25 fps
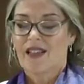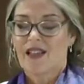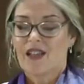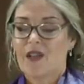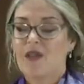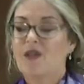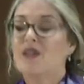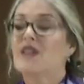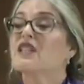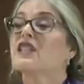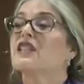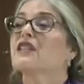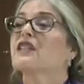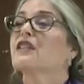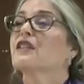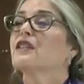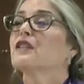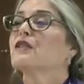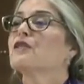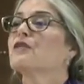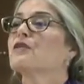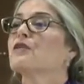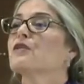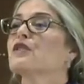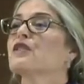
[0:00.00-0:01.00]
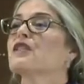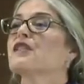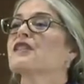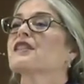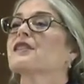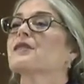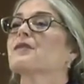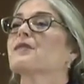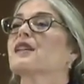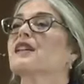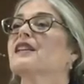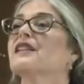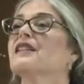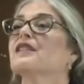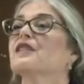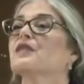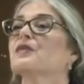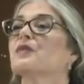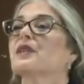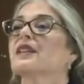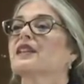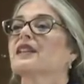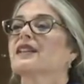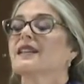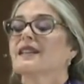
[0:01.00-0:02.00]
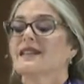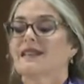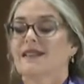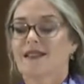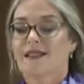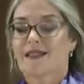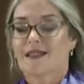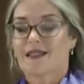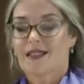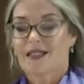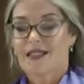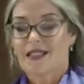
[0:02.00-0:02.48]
Unitarian Universalism is what it is